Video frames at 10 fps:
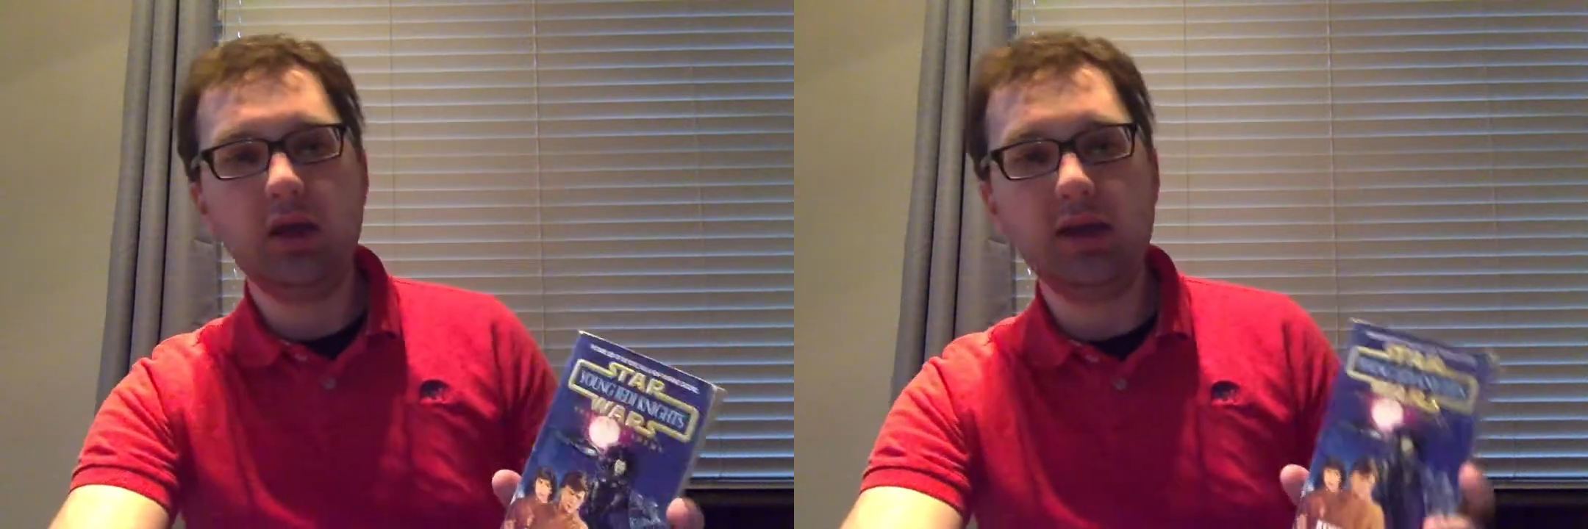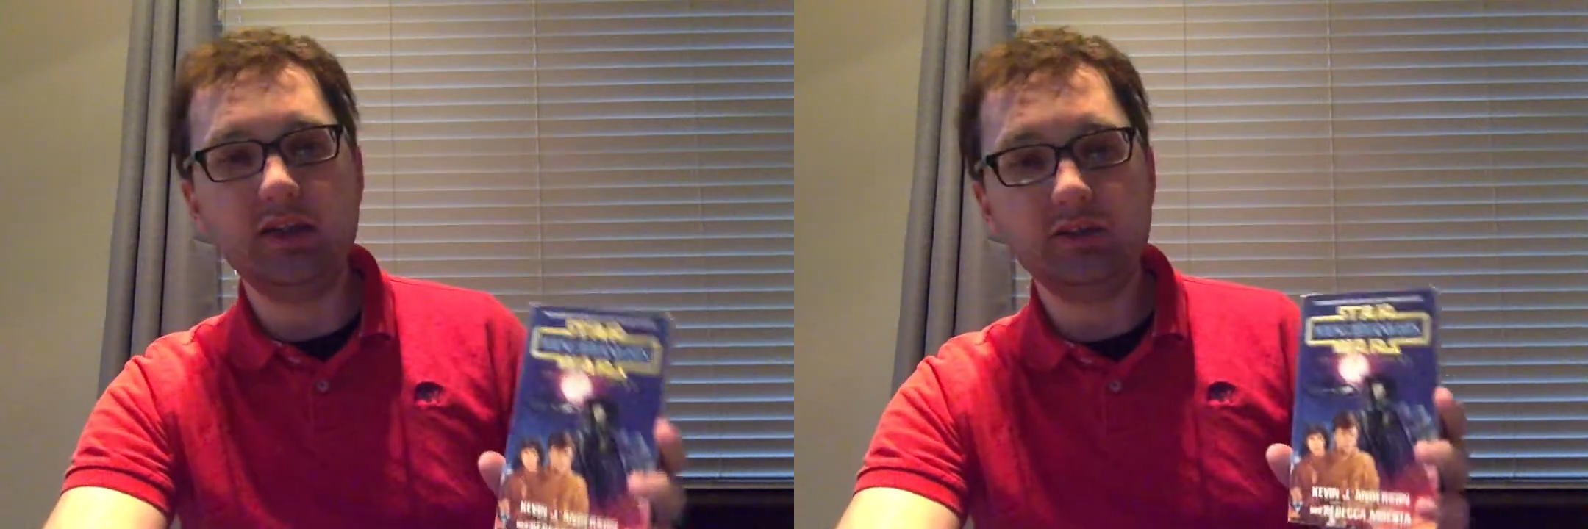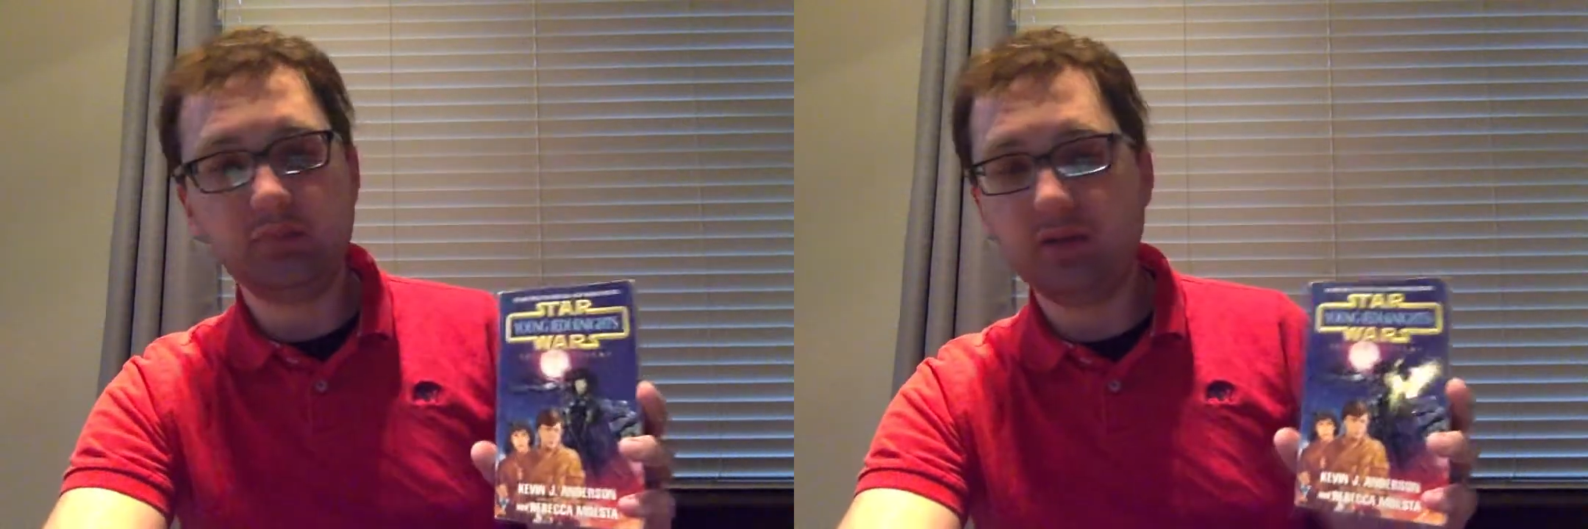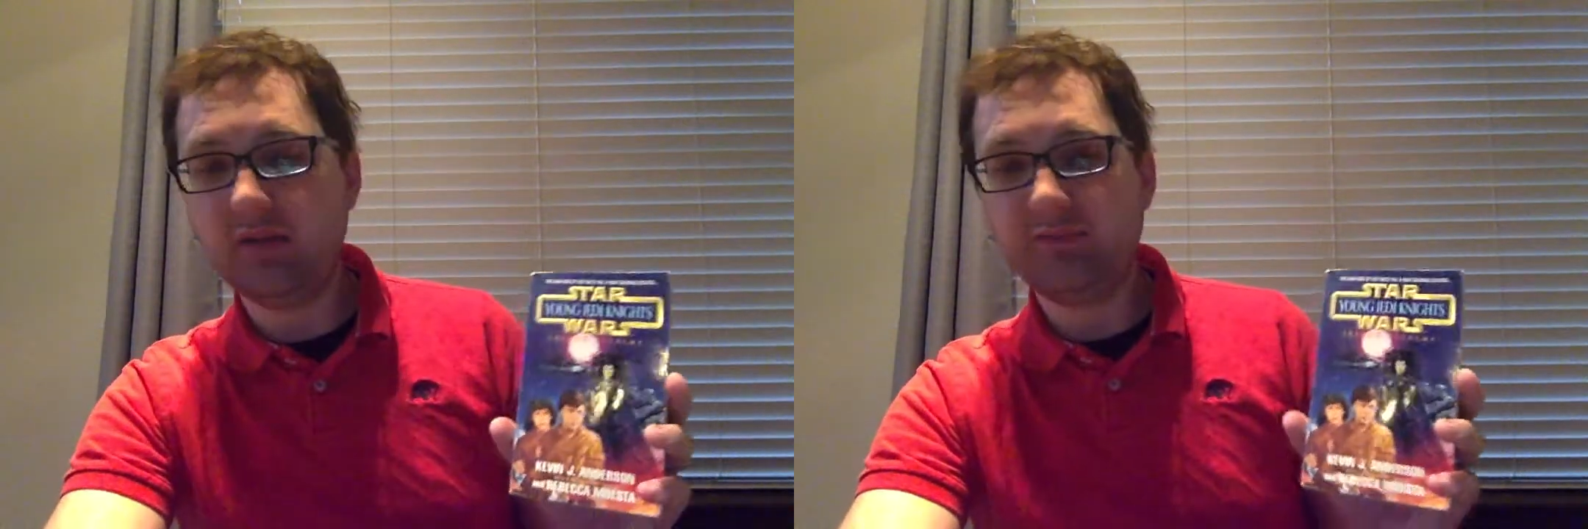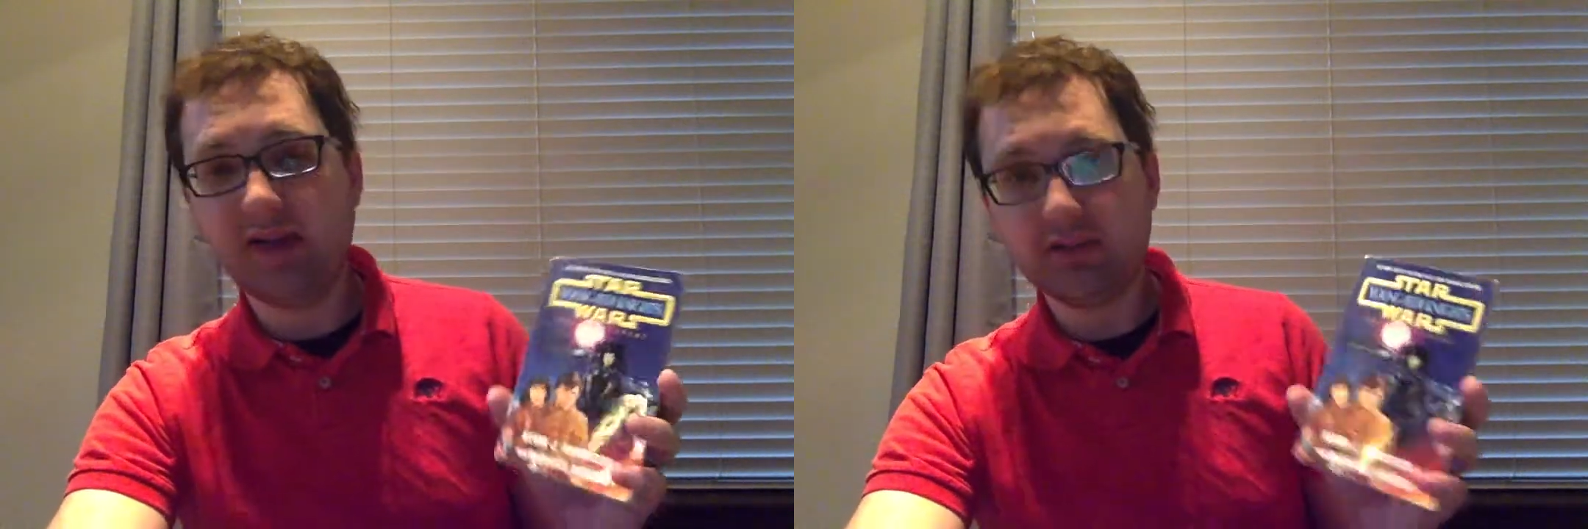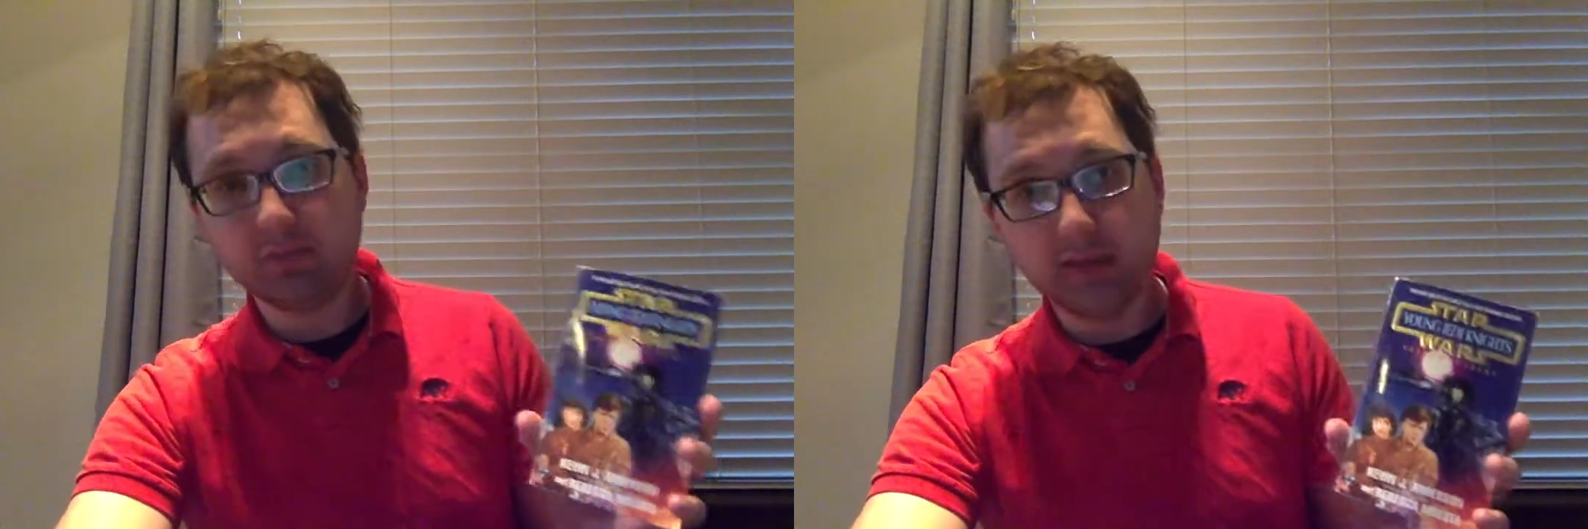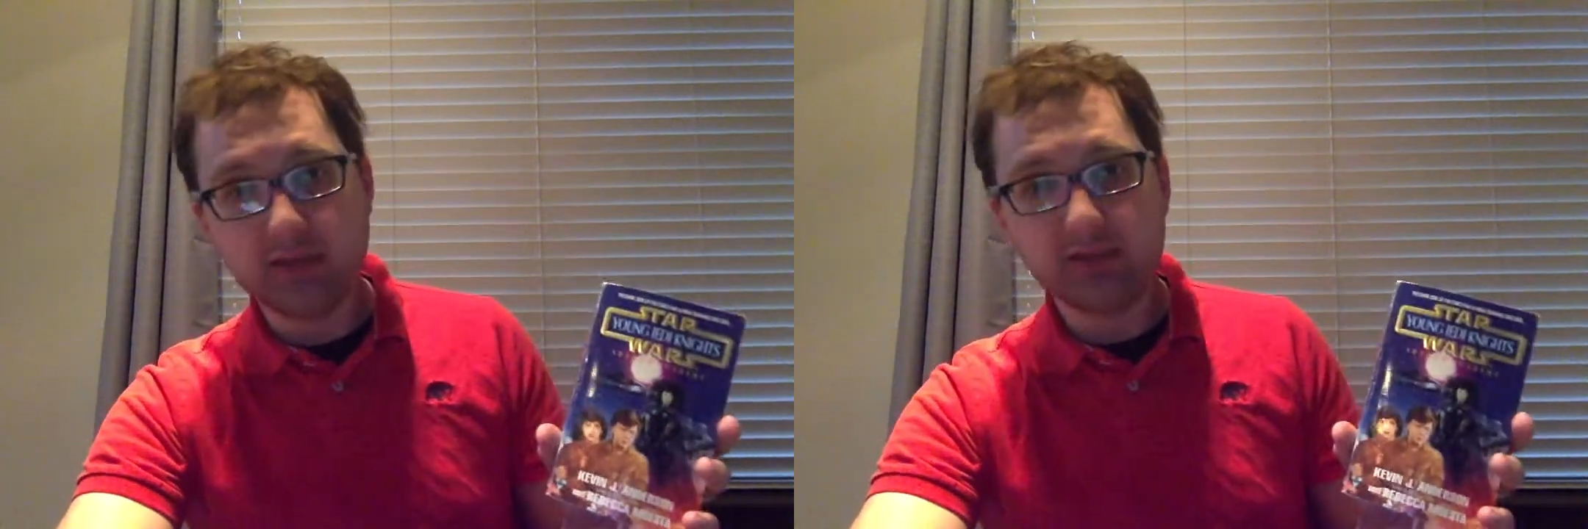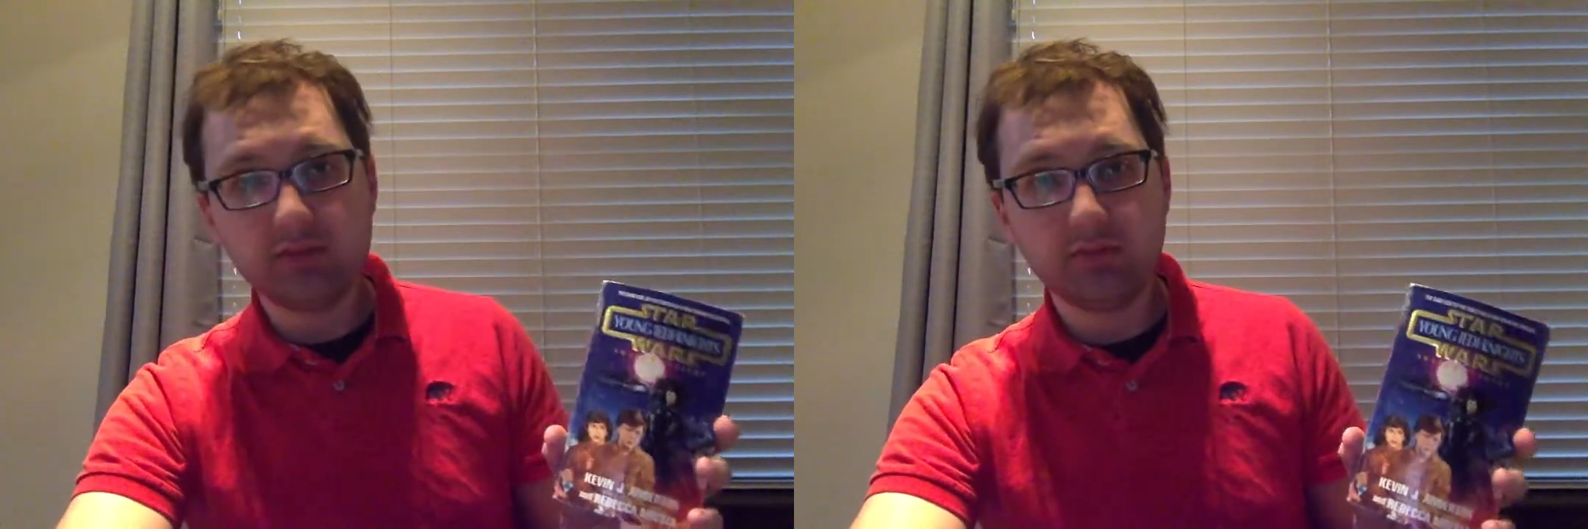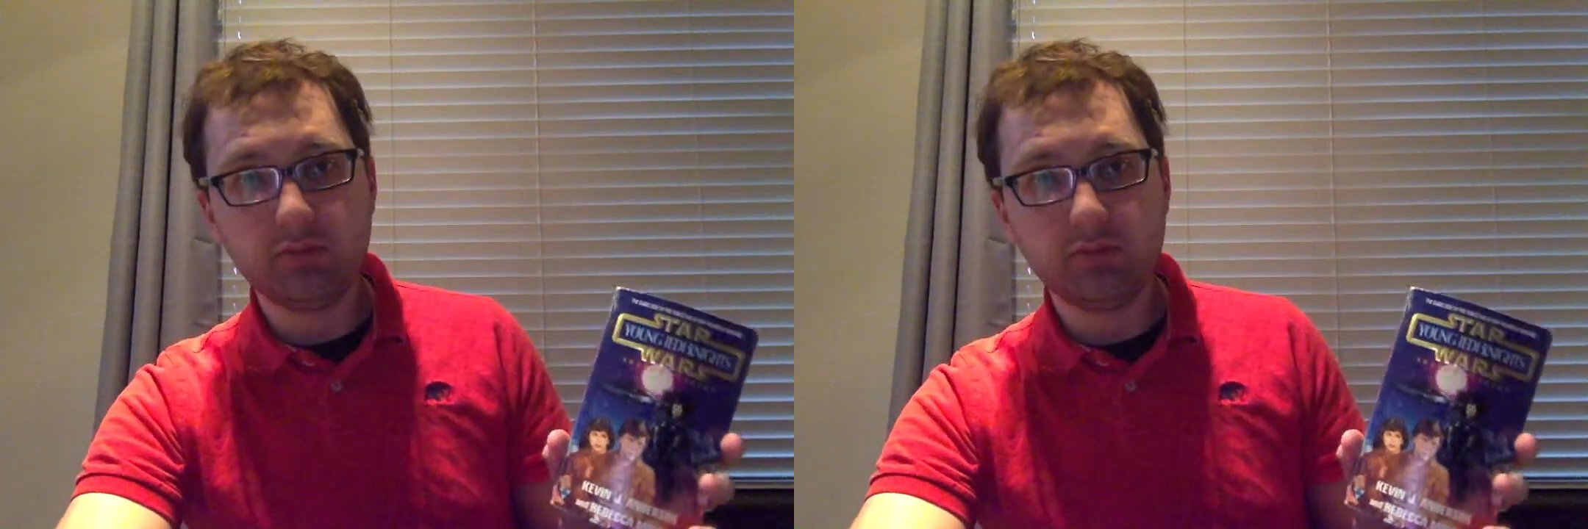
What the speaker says: It's pretty fast-paced.